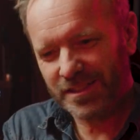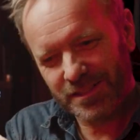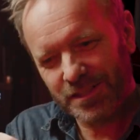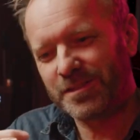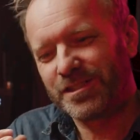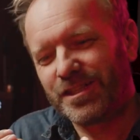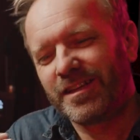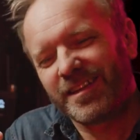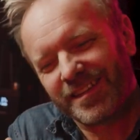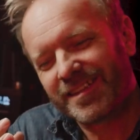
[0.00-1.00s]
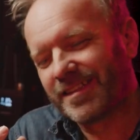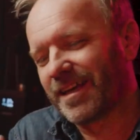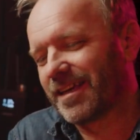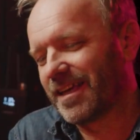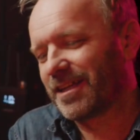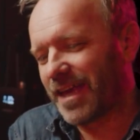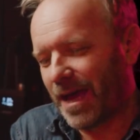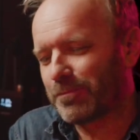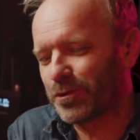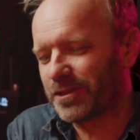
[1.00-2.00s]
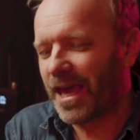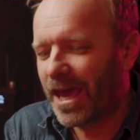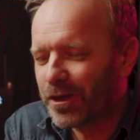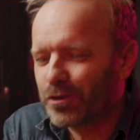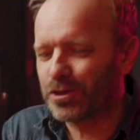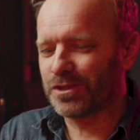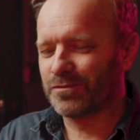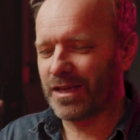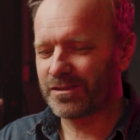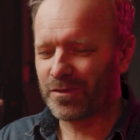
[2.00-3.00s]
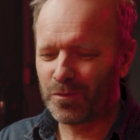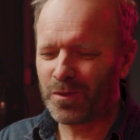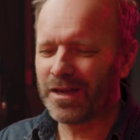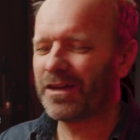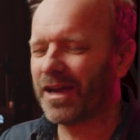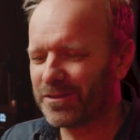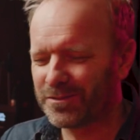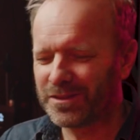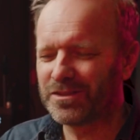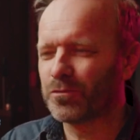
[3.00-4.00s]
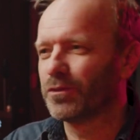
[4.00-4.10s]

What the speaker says: just again capturing the energy of that. I was like, well, I don't even need to